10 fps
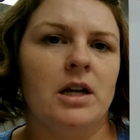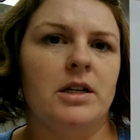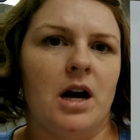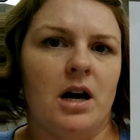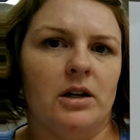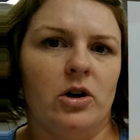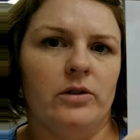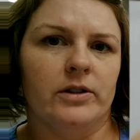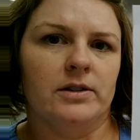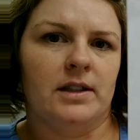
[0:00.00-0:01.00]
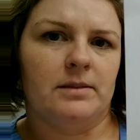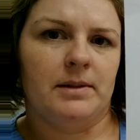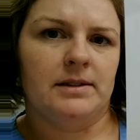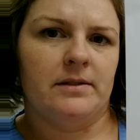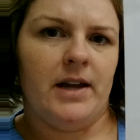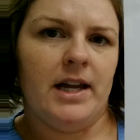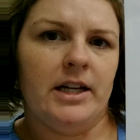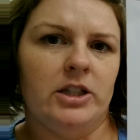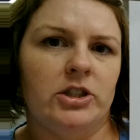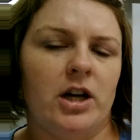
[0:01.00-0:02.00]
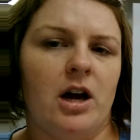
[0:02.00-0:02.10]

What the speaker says: young, over 6 months of age,